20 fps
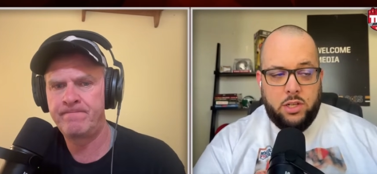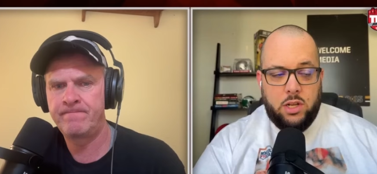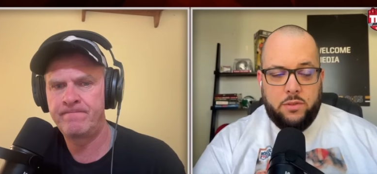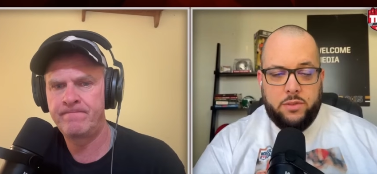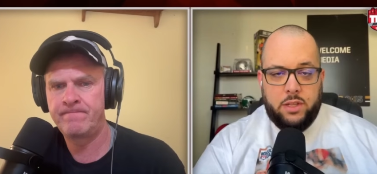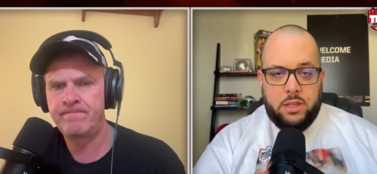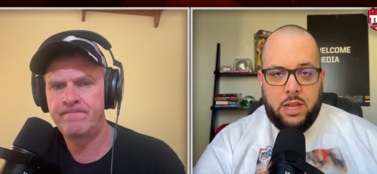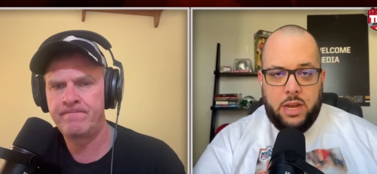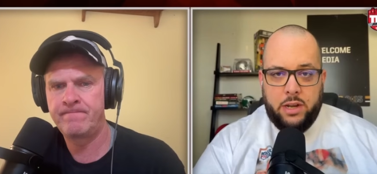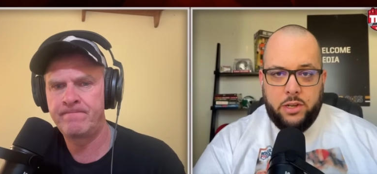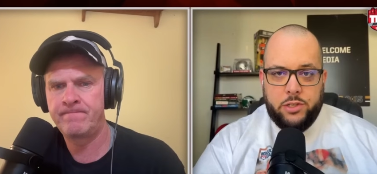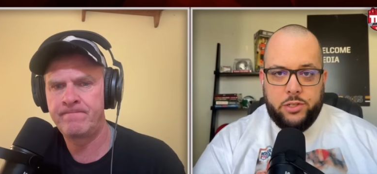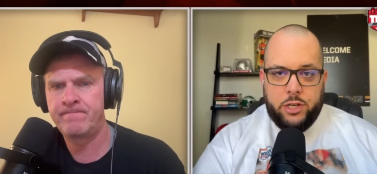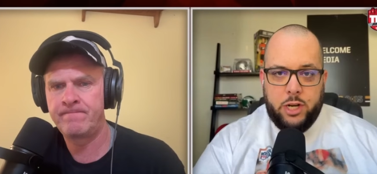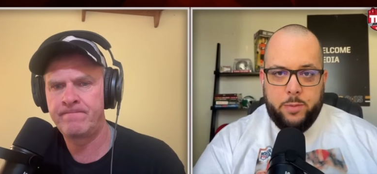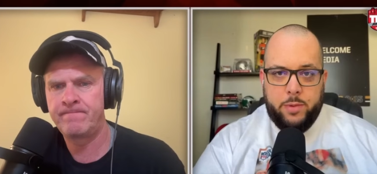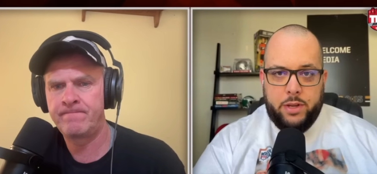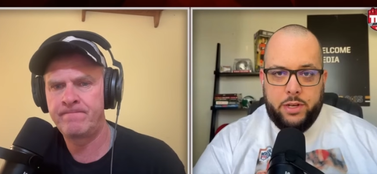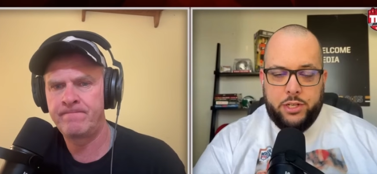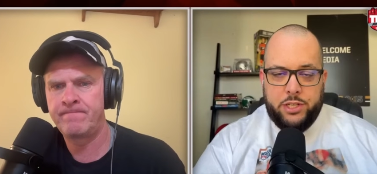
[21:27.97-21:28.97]
Speaker 1: off the line of
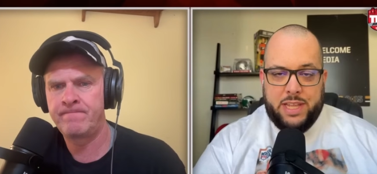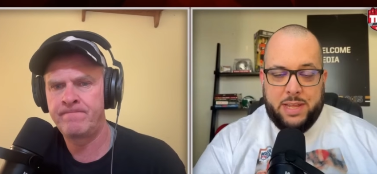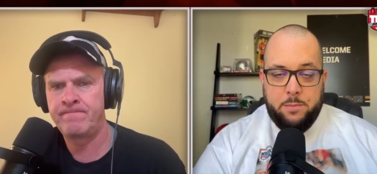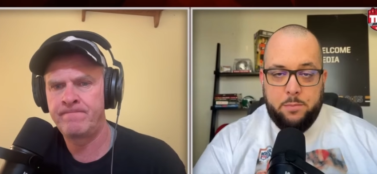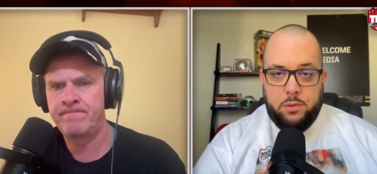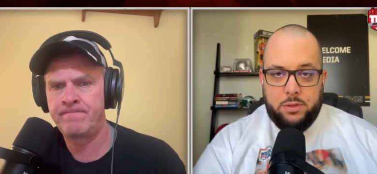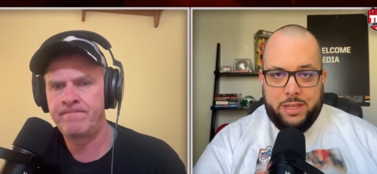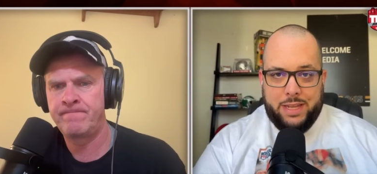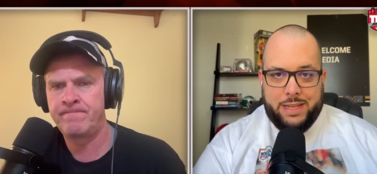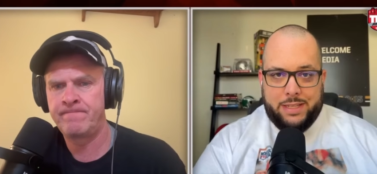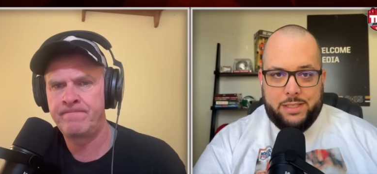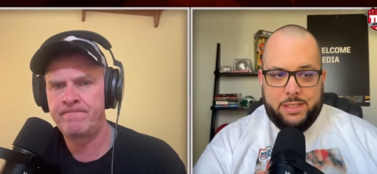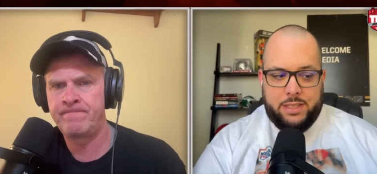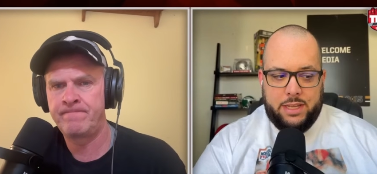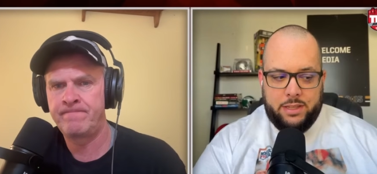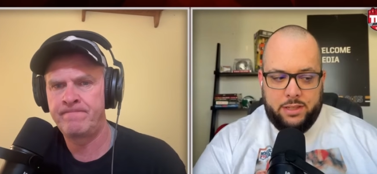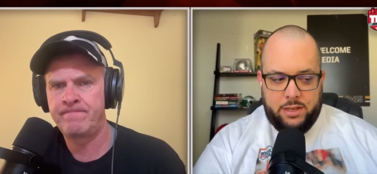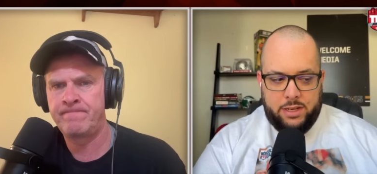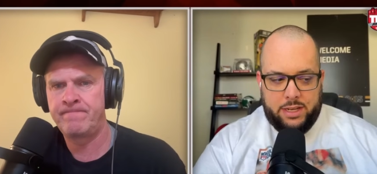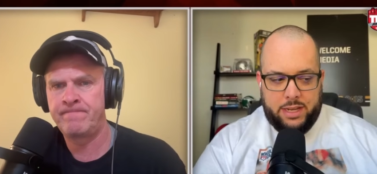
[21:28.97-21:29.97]
scrimmage. They blitzed,
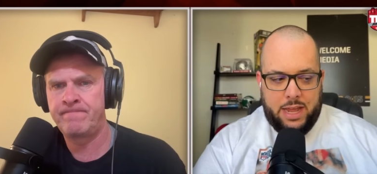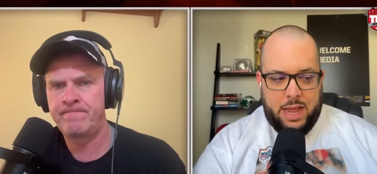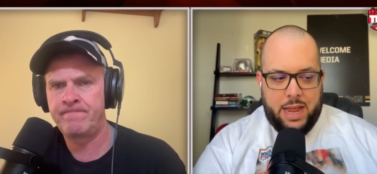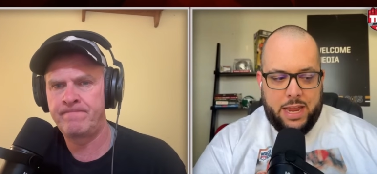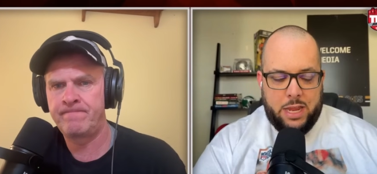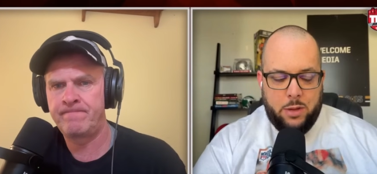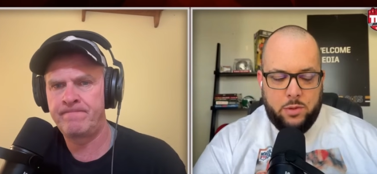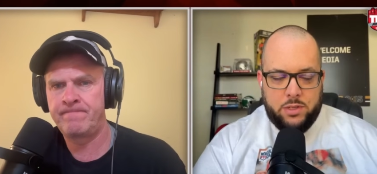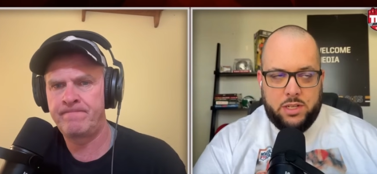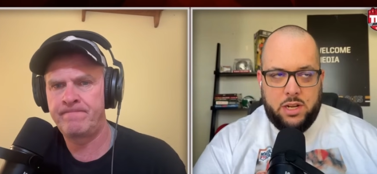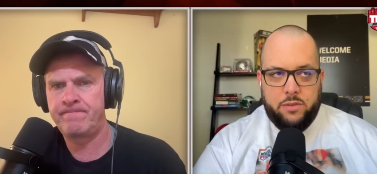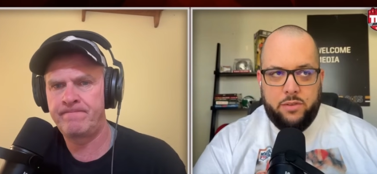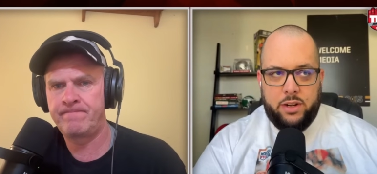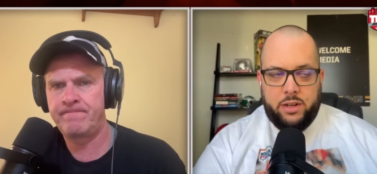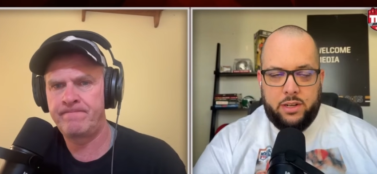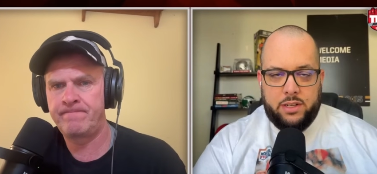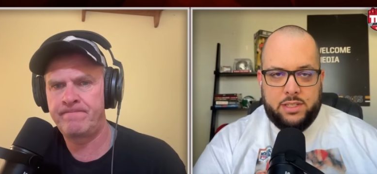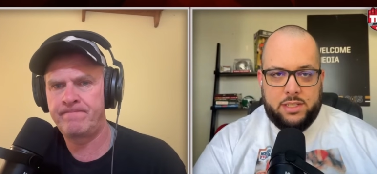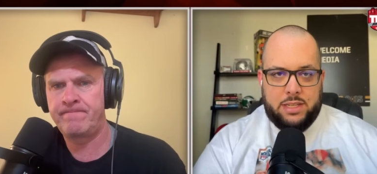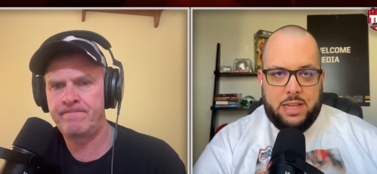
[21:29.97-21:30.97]
and then the guy he was
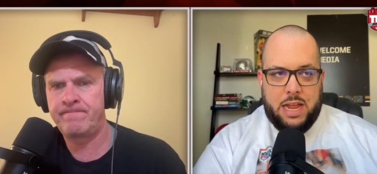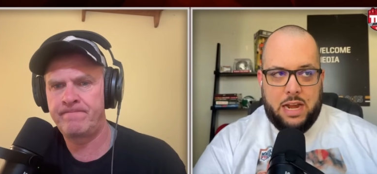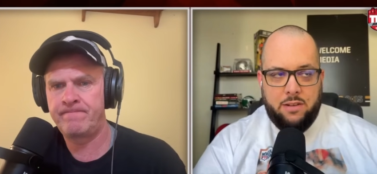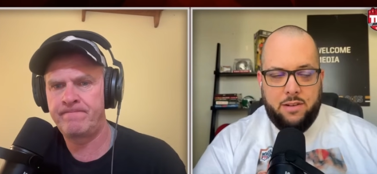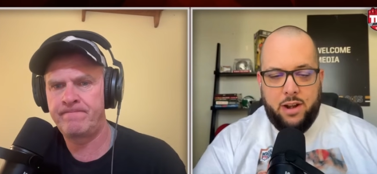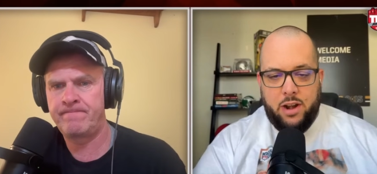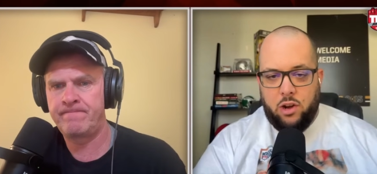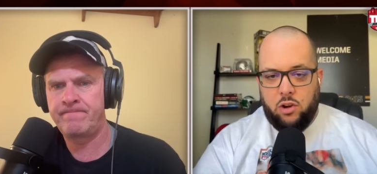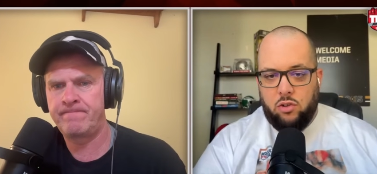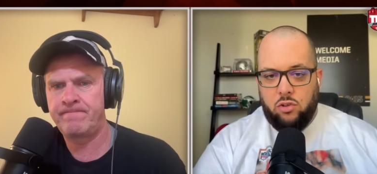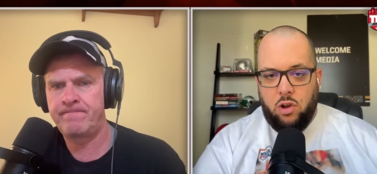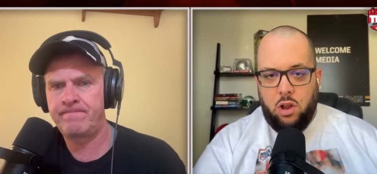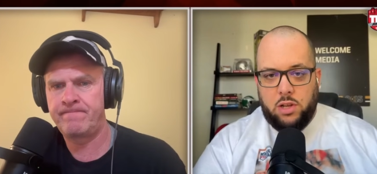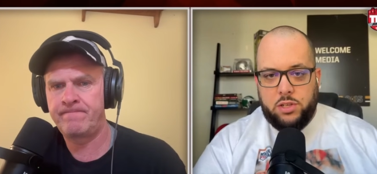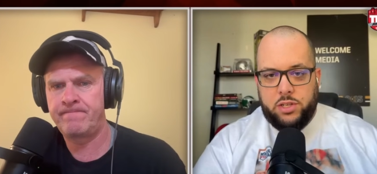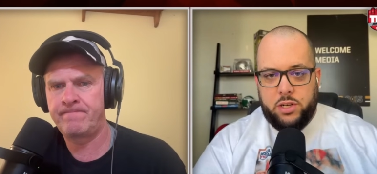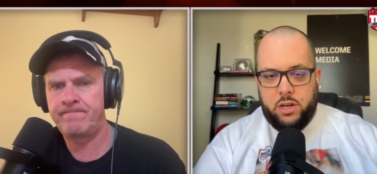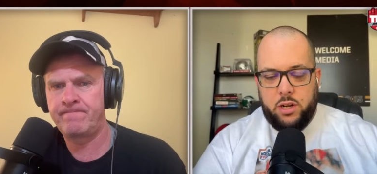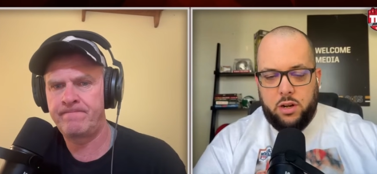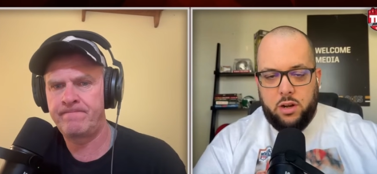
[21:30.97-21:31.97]
covering in the slat ran a
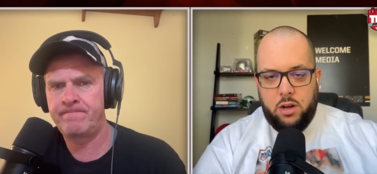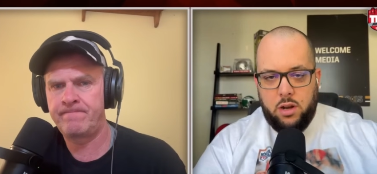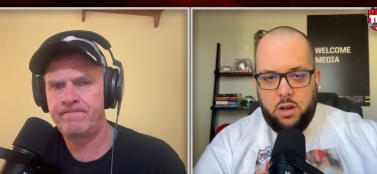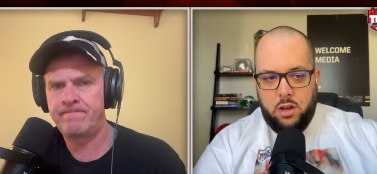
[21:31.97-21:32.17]
crosser